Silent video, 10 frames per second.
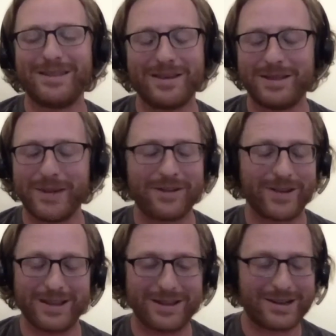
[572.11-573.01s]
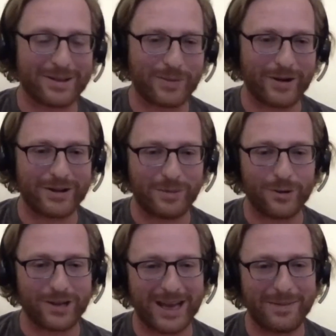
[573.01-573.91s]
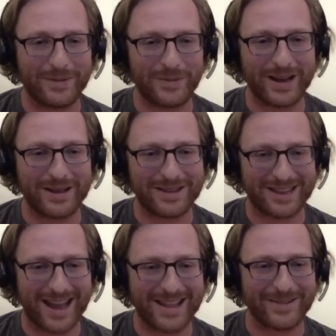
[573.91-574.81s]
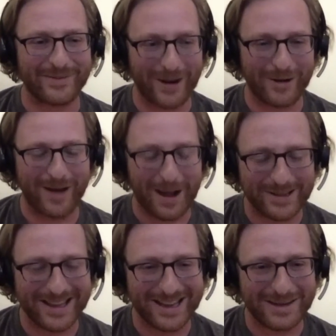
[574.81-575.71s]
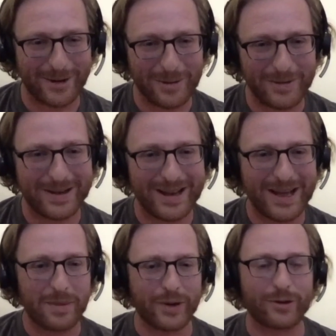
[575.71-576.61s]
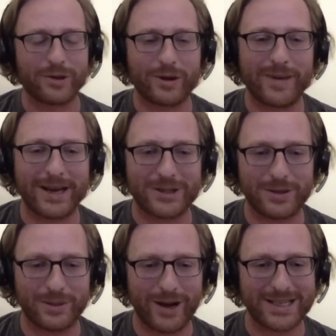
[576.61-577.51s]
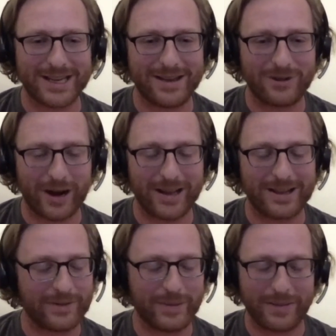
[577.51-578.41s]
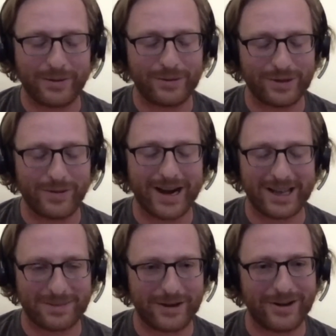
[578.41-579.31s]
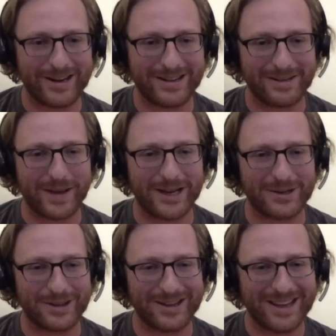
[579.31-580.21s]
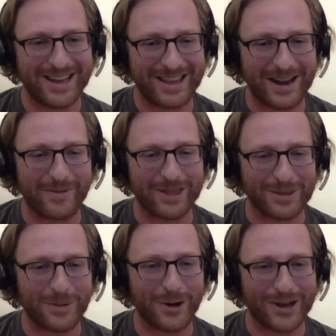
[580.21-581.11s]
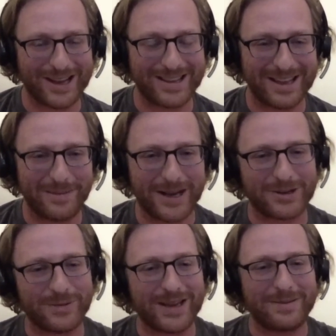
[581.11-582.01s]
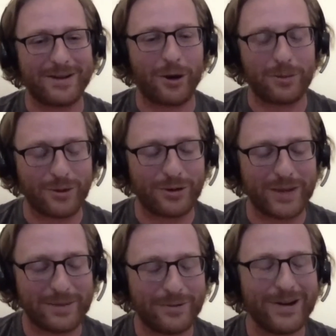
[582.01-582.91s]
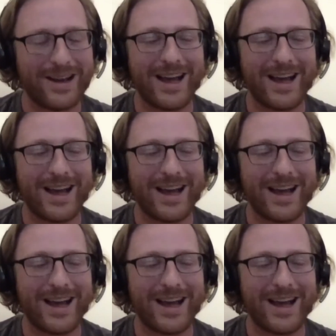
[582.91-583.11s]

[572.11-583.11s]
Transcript: The biggest reason is just that we're a small team and we're scaling very rapidly at the moment. But we also want to make sure that we're actually trying to deliver people the right experience and make sure that everything's working and make sure we can onboard people.